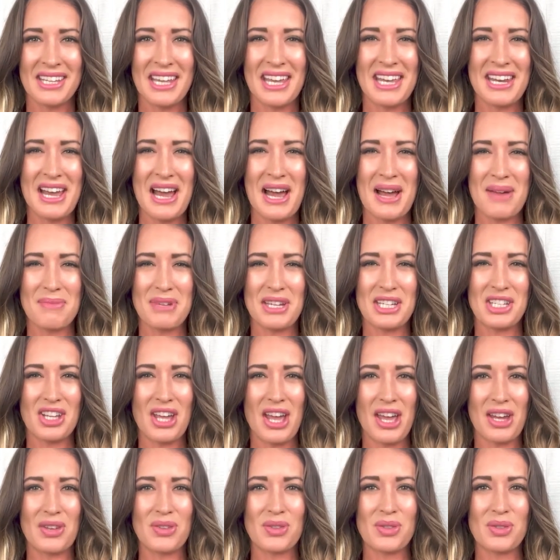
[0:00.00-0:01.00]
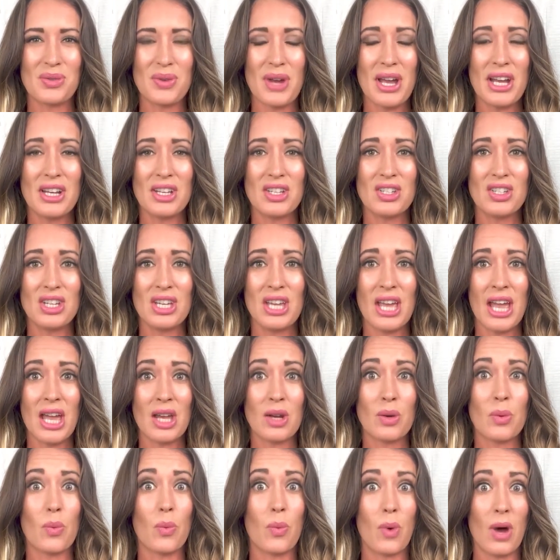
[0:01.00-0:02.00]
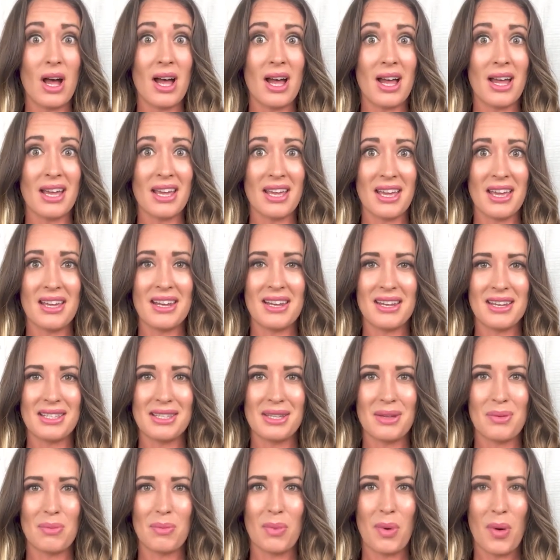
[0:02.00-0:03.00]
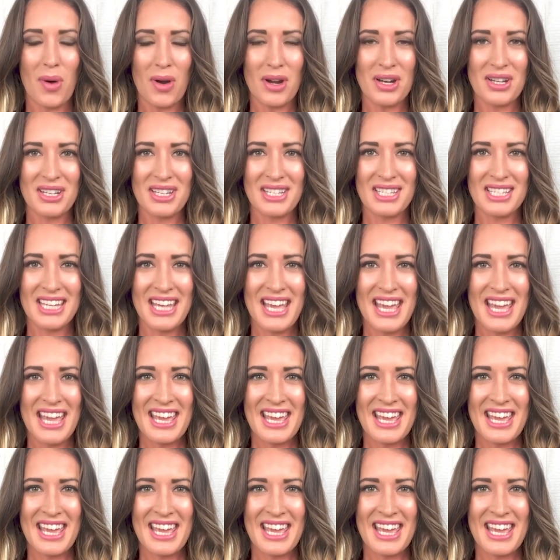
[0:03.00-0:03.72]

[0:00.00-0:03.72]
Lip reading: an omni-channel strategy and why it is important.